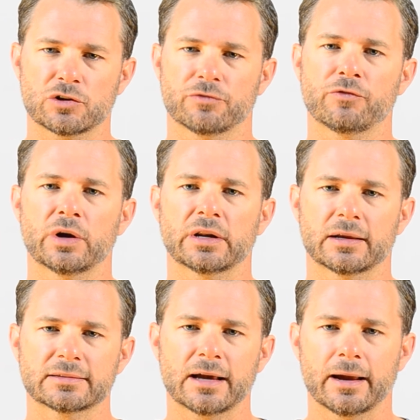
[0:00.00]
your foot
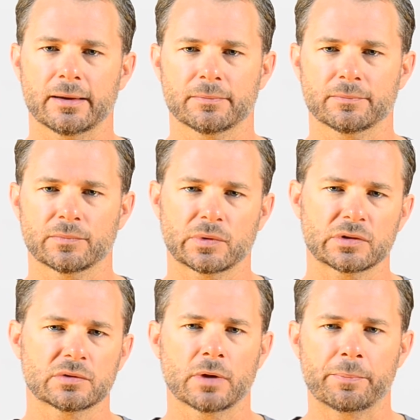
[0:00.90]
a
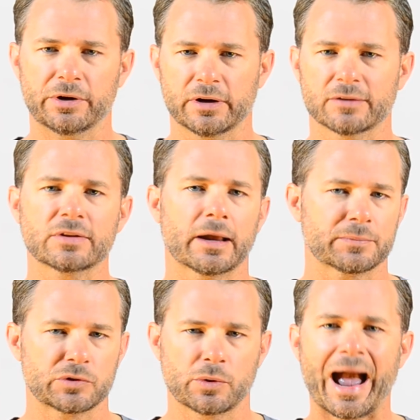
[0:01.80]
period of
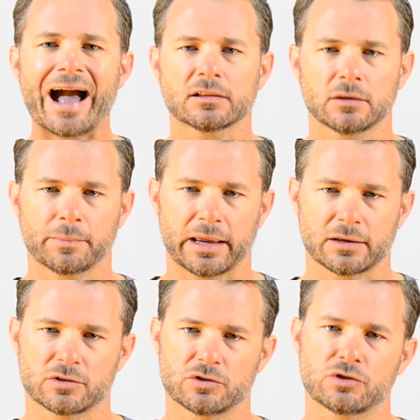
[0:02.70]
time to
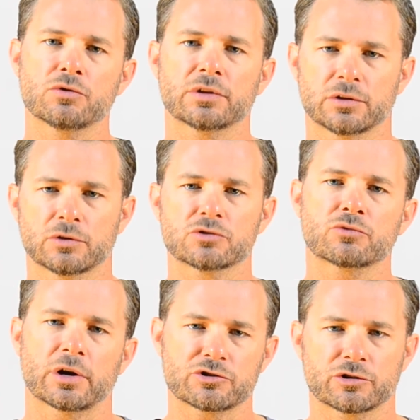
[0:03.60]
acclimate to the new
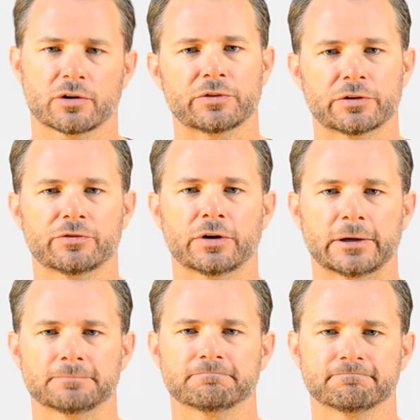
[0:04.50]
structure of your
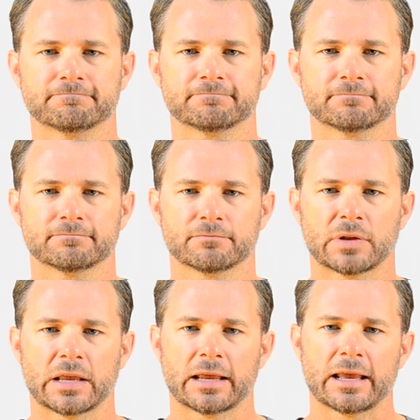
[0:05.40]
foot.
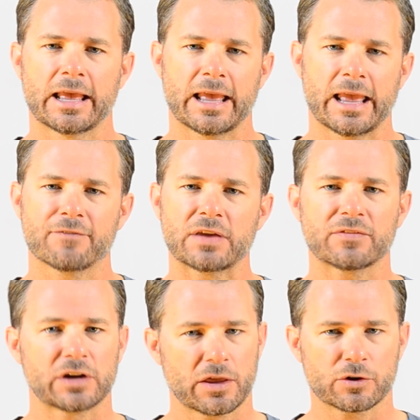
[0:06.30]
If you
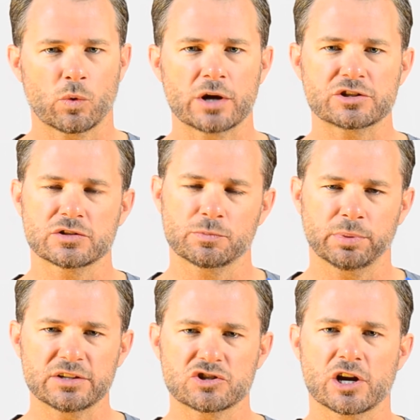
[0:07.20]
have any other questions,
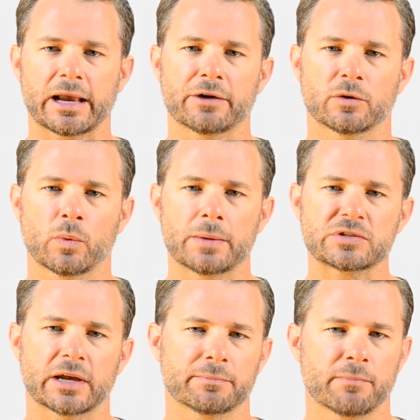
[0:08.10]
please check out our
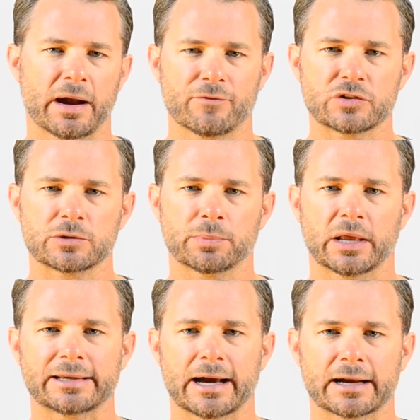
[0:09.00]
website,
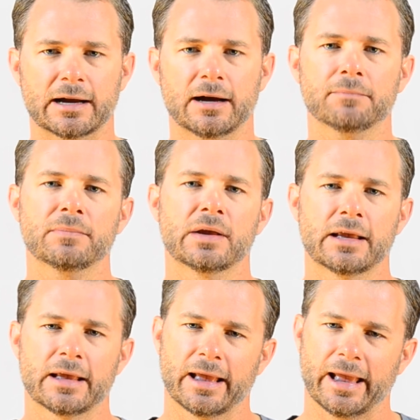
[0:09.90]
myfootsupply.com,
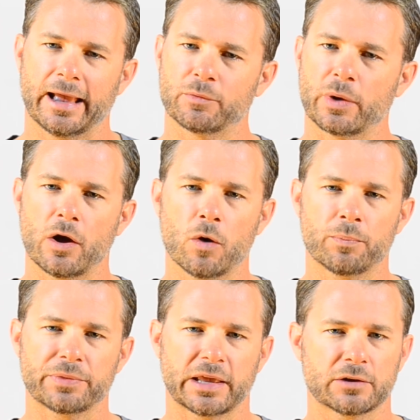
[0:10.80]
and we
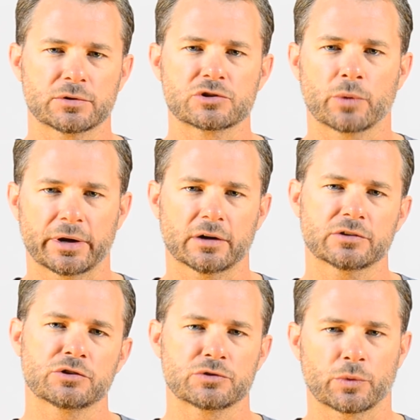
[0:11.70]
hope that you enjoyed our
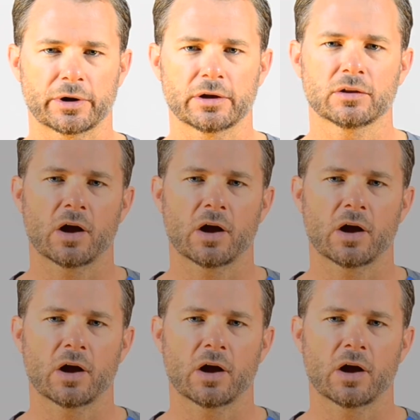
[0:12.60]
tutorial